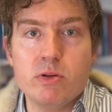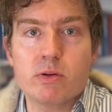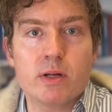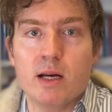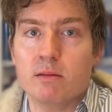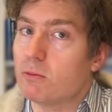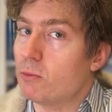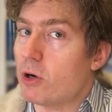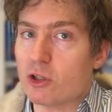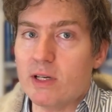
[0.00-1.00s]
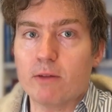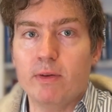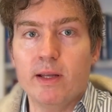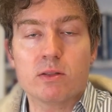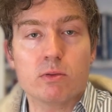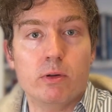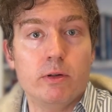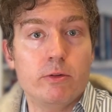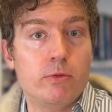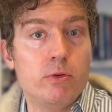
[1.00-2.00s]
You can watch Netflix,
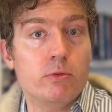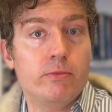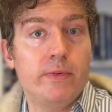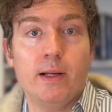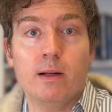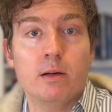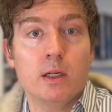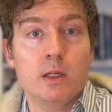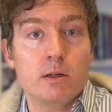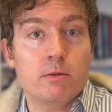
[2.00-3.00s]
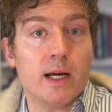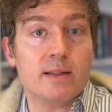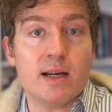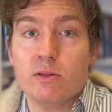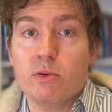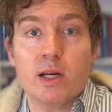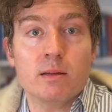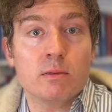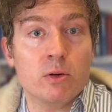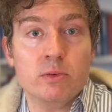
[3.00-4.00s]
or if you feel like that, you
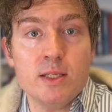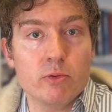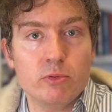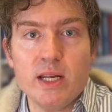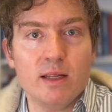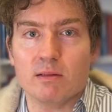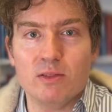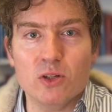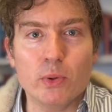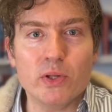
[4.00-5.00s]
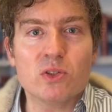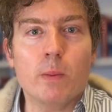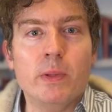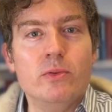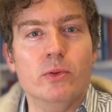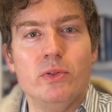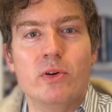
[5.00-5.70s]
can continue reading. Nobody's stopping you.